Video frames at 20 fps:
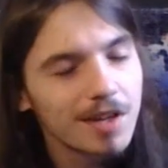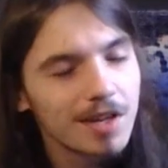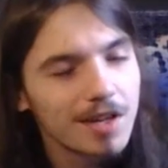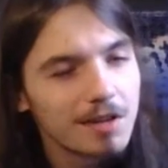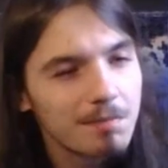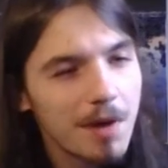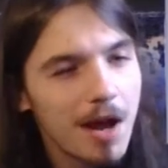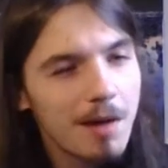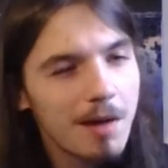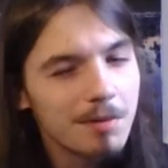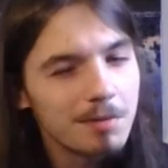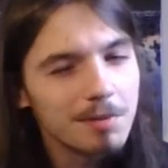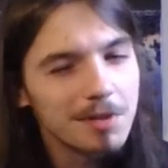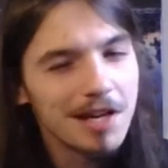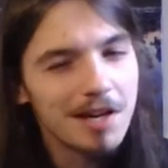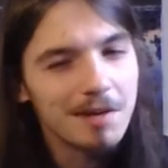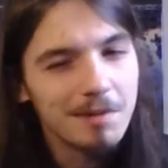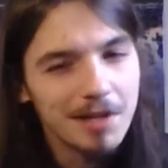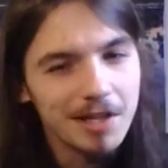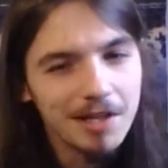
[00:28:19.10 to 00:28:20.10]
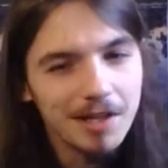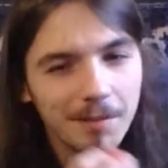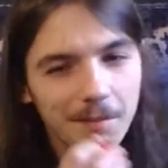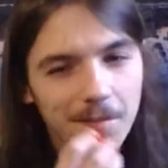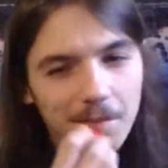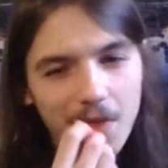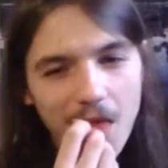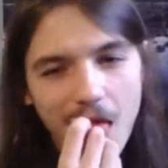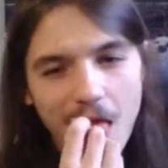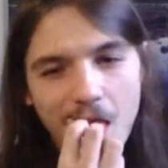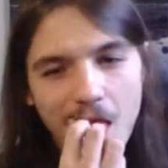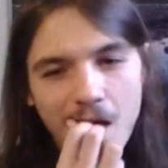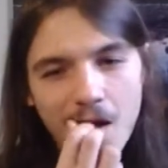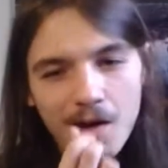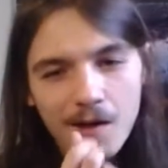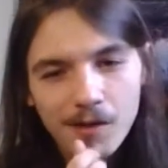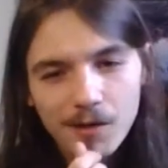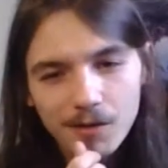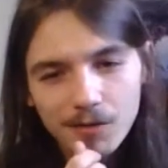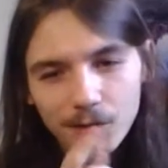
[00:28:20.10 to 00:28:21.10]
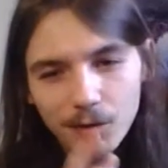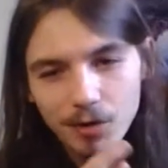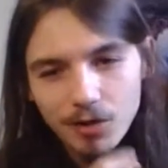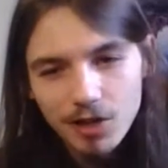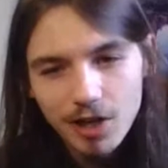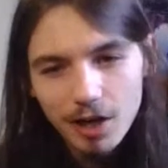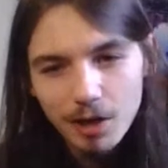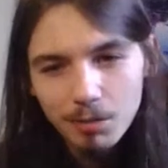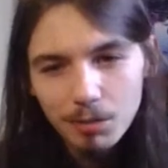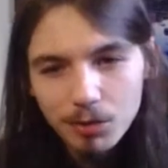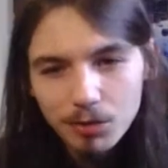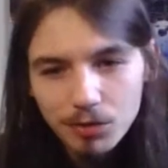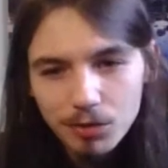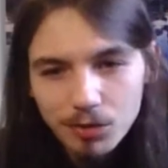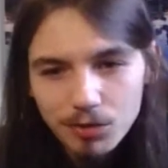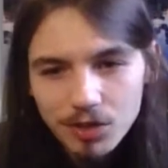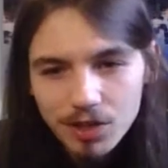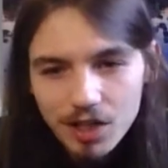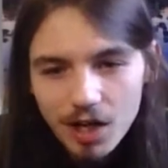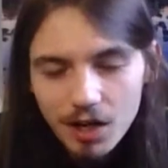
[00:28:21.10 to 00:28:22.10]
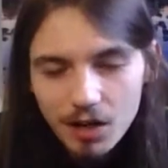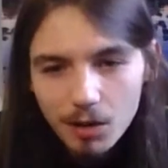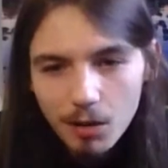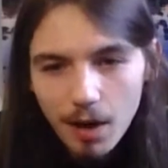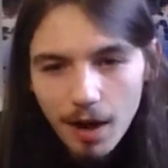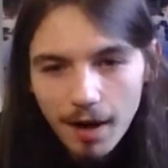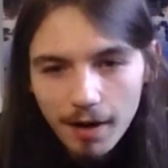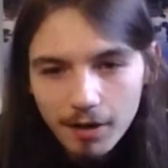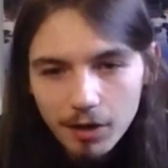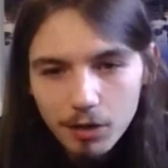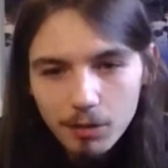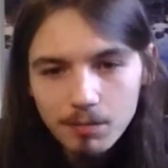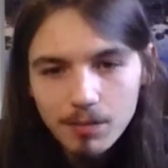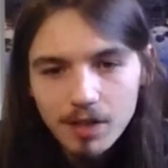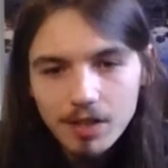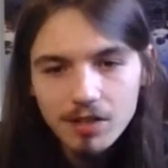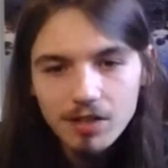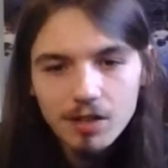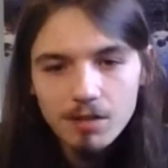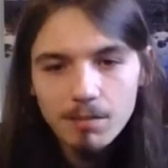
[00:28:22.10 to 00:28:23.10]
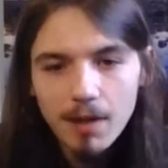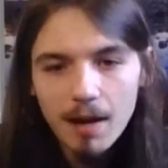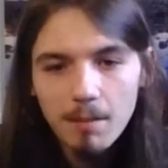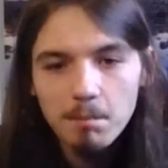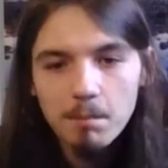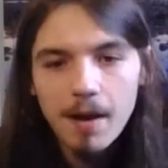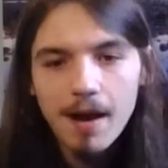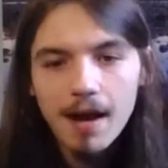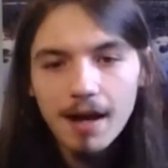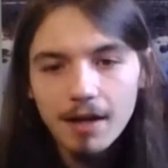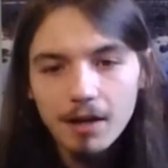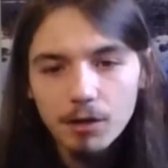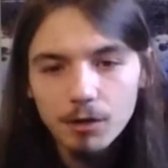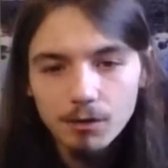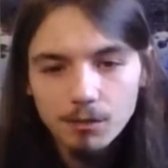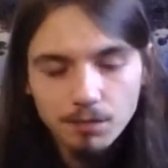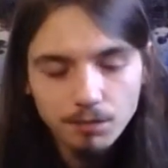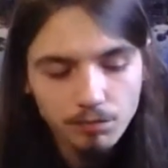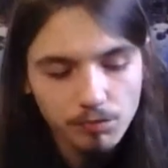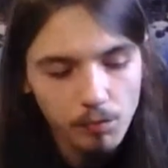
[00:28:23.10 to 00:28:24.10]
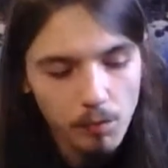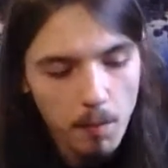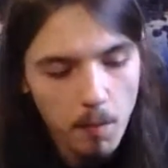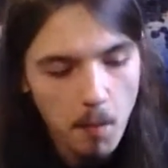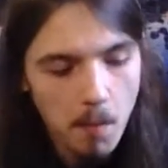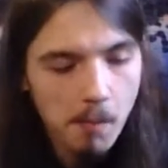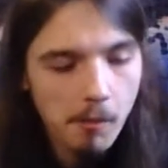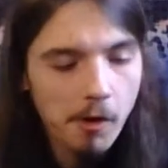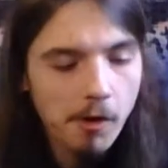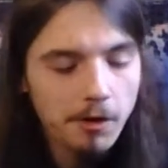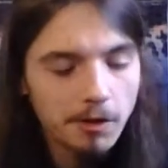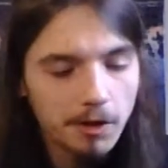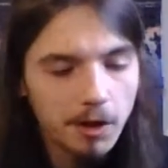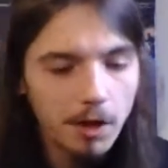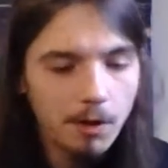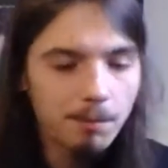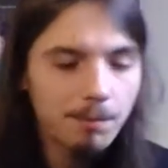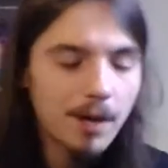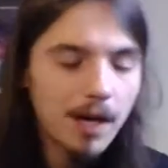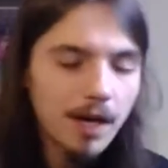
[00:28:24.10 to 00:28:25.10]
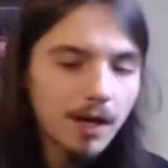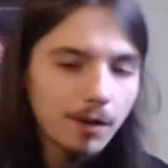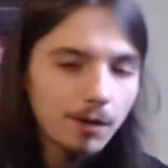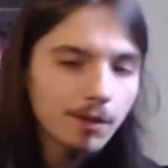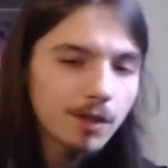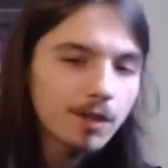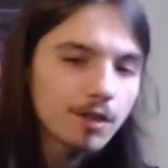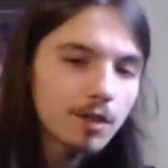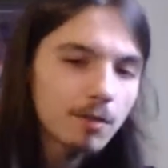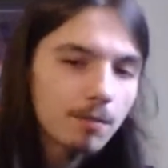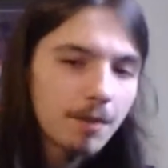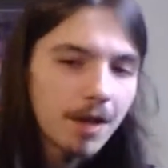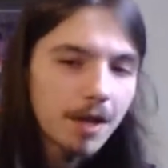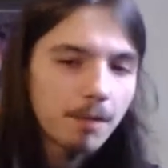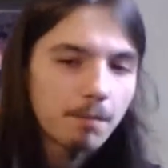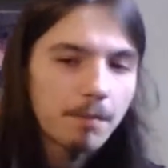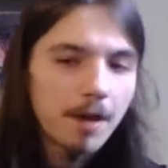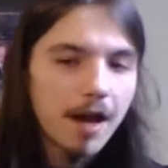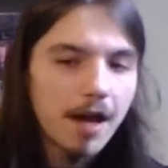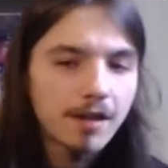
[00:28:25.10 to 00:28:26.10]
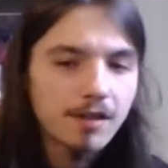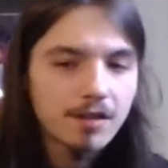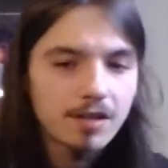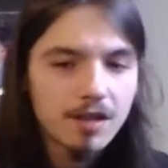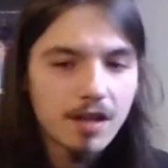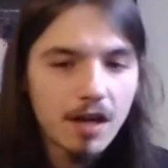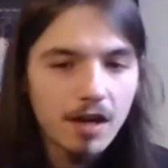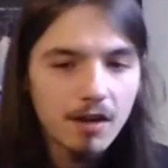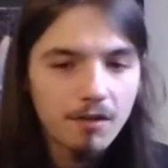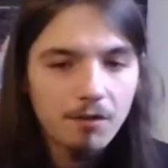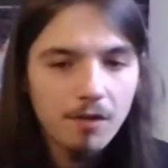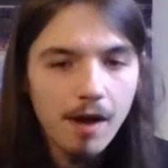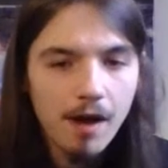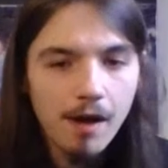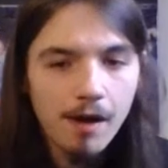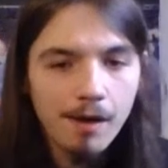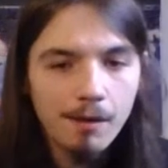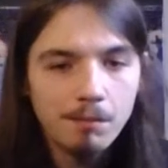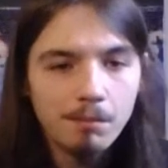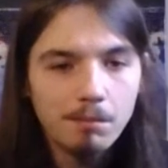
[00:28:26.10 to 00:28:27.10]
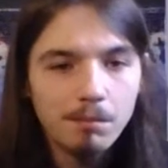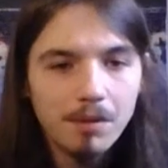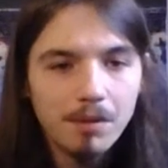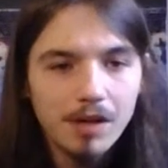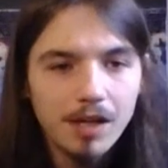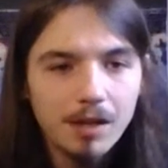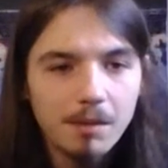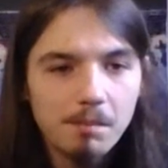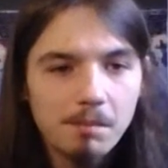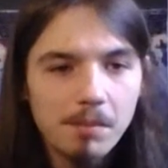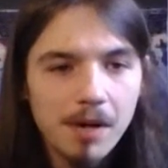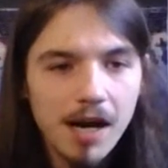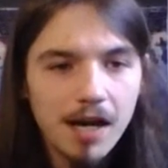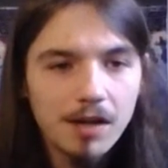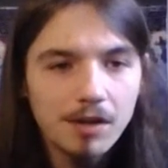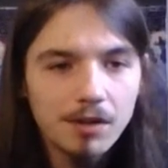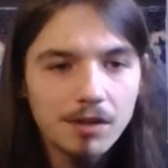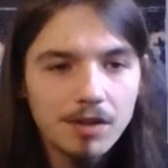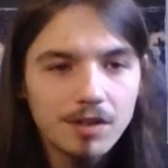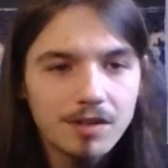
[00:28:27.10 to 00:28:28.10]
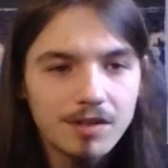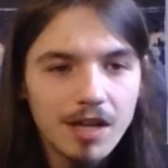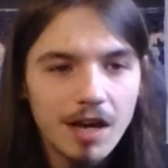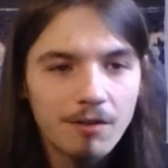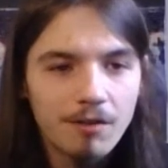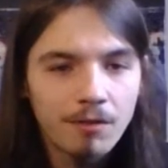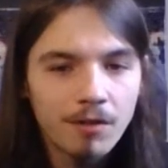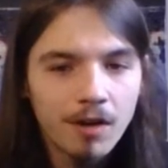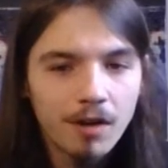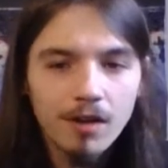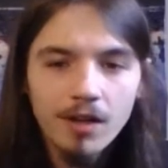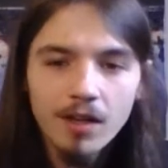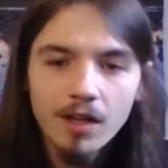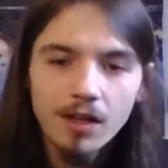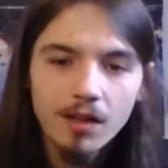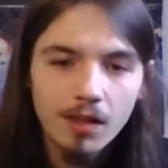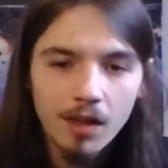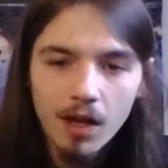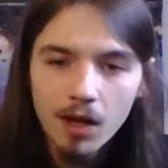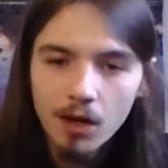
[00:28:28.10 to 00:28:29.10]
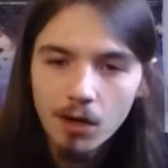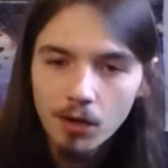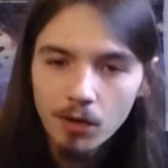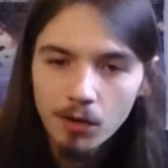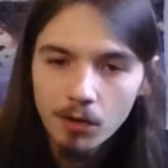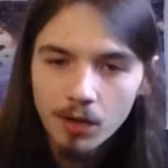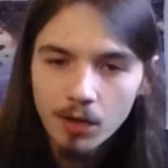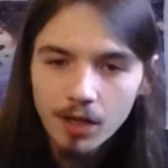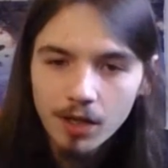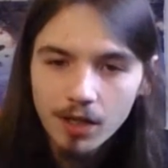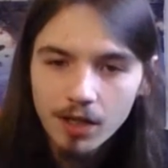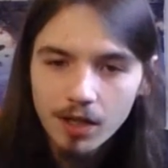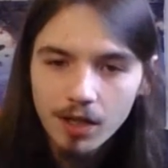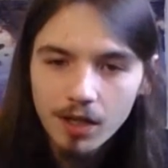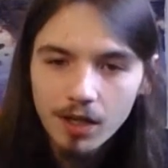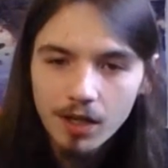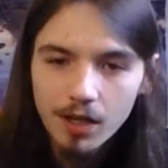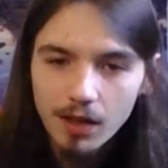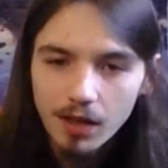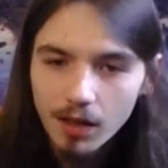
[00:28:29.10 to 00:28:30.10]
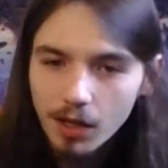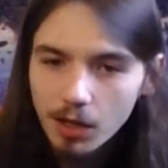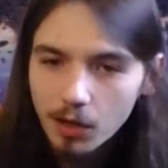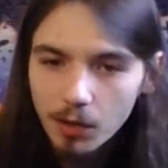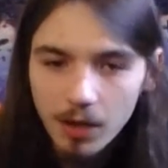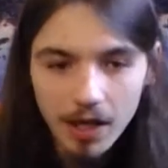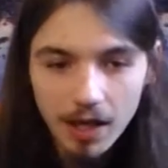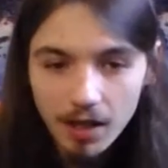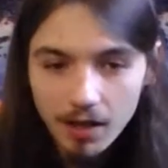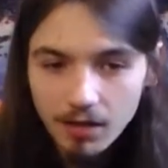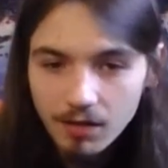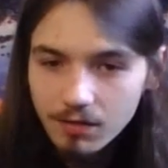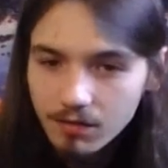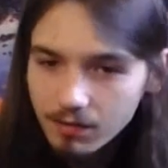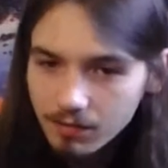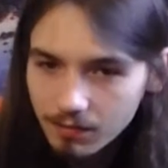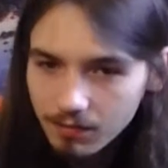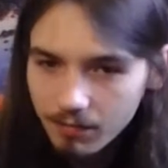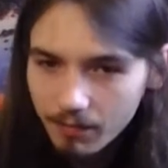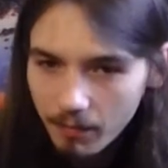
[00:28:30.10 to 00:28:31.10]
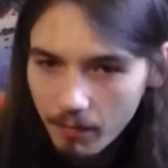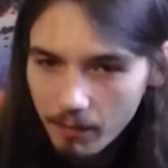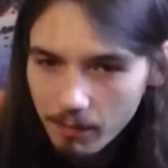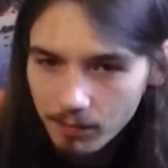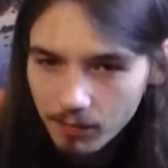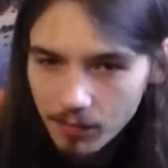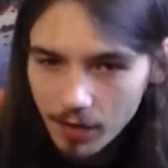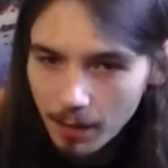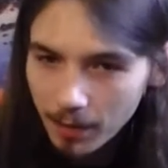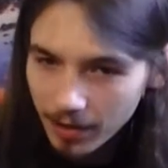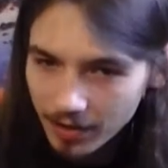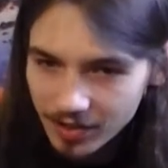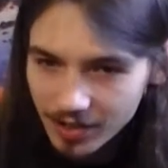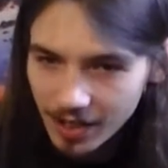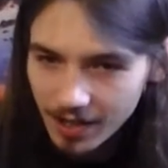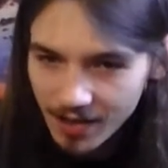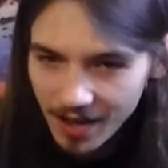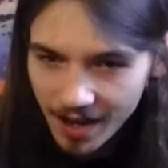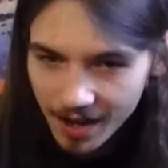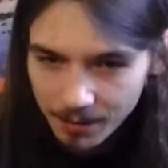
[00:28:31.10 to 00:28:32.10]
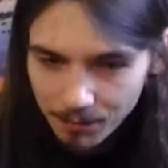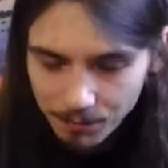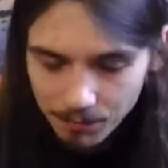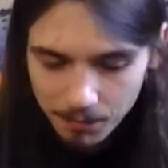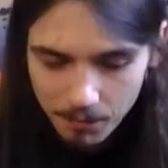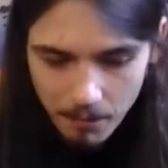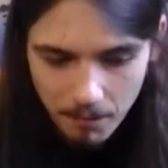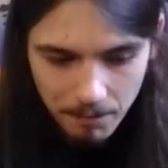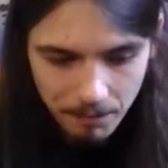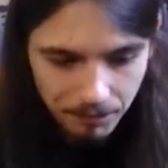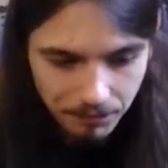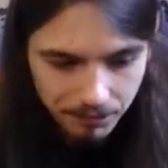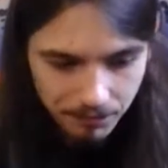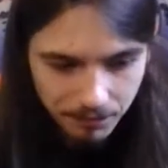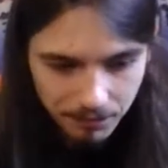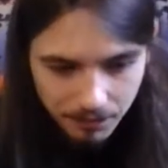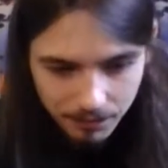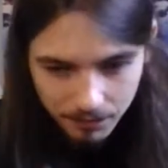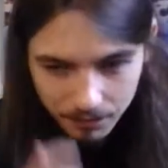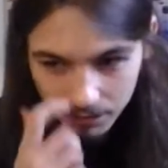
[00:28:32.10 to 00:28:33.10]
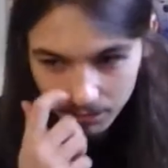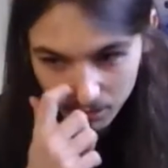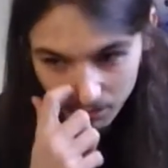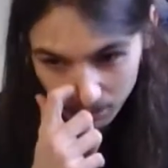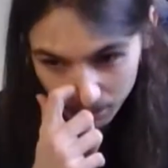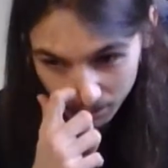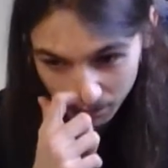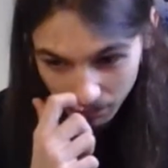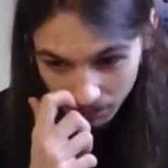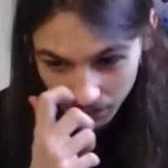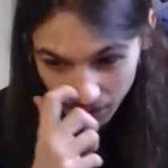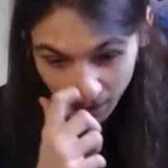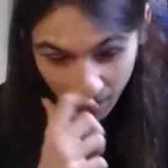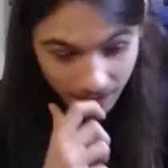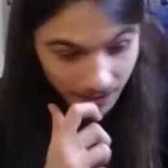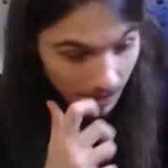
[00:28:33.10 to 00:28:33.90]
Probably gonna be him. 4-channel Bluetooth stereo audio mixer by Pyle. You know, Pyle doesn't make bad stuff, but Pyle is definitely low end. I'm gonna say that, because I